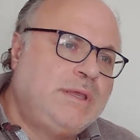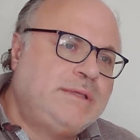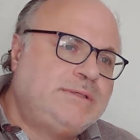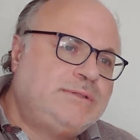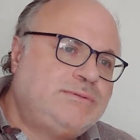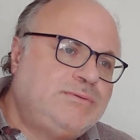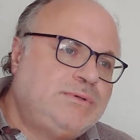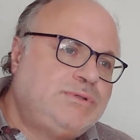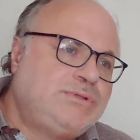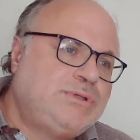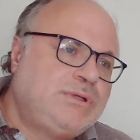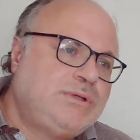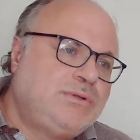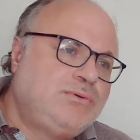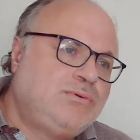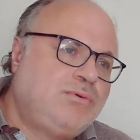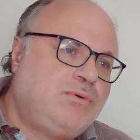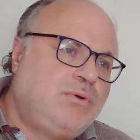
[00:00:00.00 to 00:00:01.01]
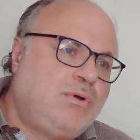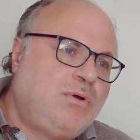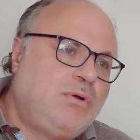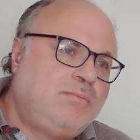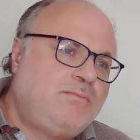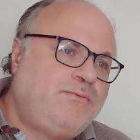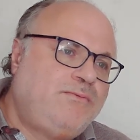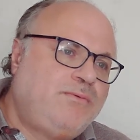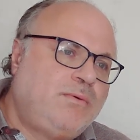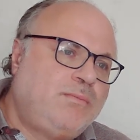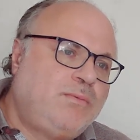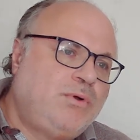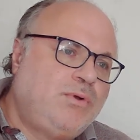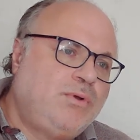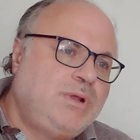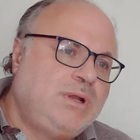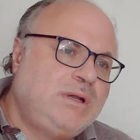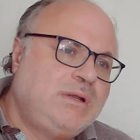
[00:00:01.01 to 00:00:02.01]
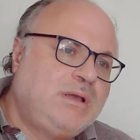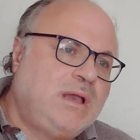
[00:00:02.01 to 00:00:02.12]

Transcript: Switching your home from oil,